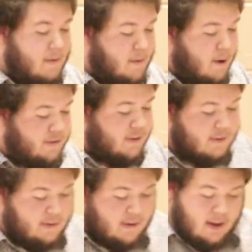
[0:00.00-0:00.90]

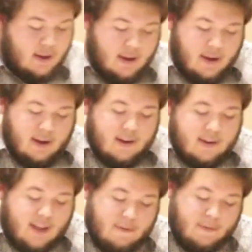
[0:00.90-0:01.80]
verses.
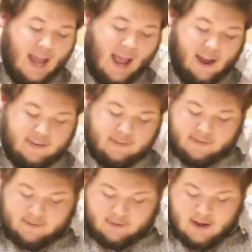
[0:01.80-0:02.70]
David
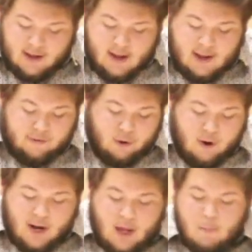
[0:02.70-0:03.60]
asks, "Is there
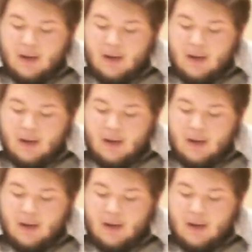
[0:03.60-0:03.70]
anyone